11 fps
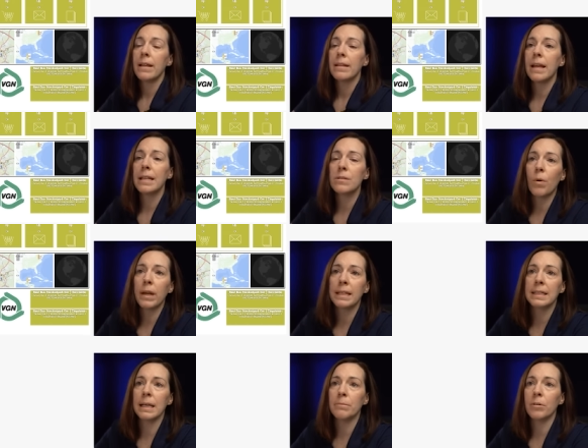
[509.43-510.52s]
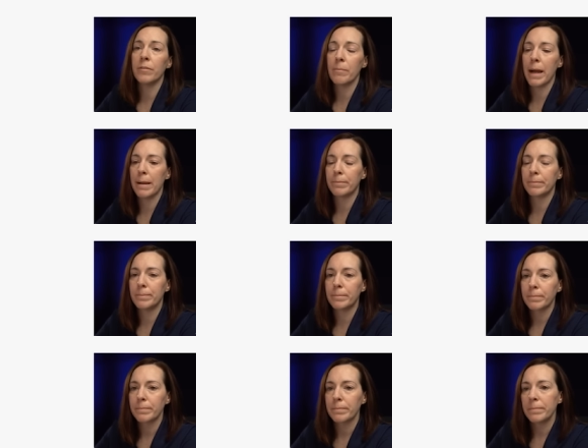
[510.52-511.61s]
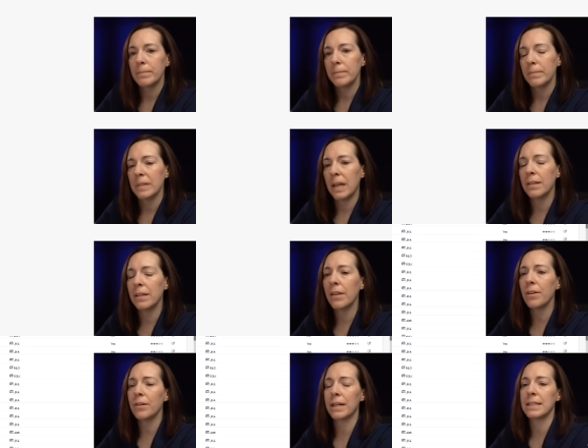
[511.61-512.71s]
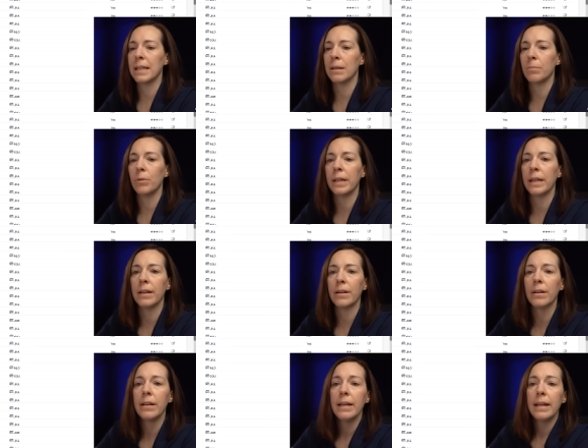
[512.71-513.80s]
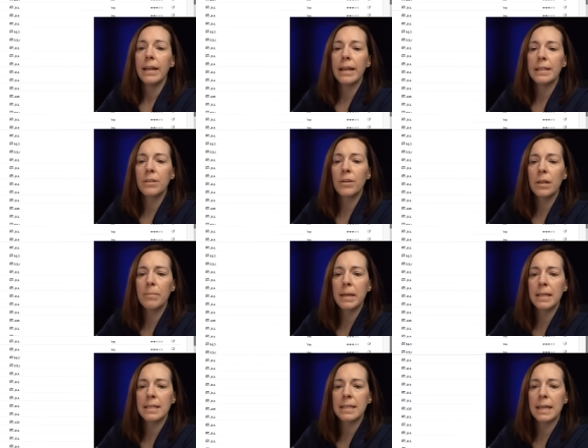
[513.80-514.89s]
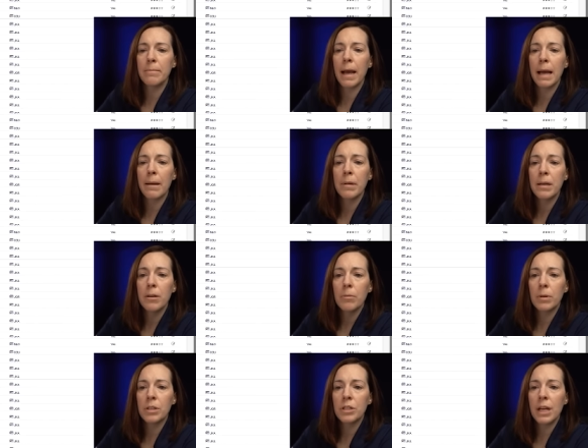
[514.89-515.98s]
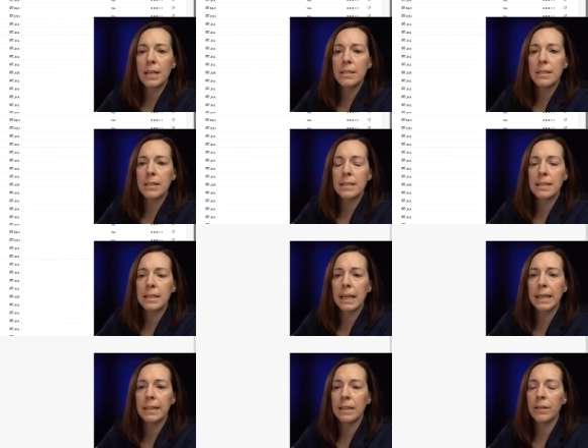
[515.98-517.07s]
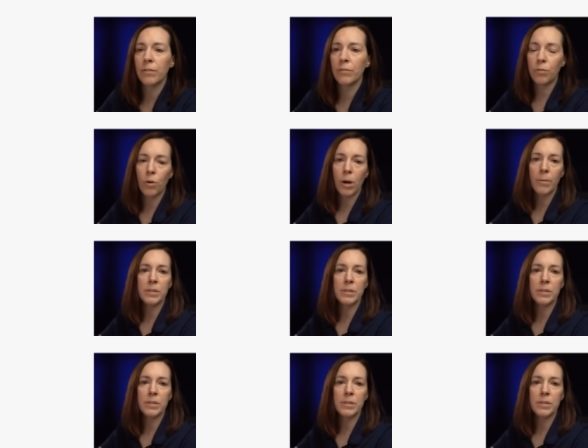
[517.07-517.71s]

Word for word: That's one example of a map. Another example here, it's going to be the same map, but just in a slightly different form.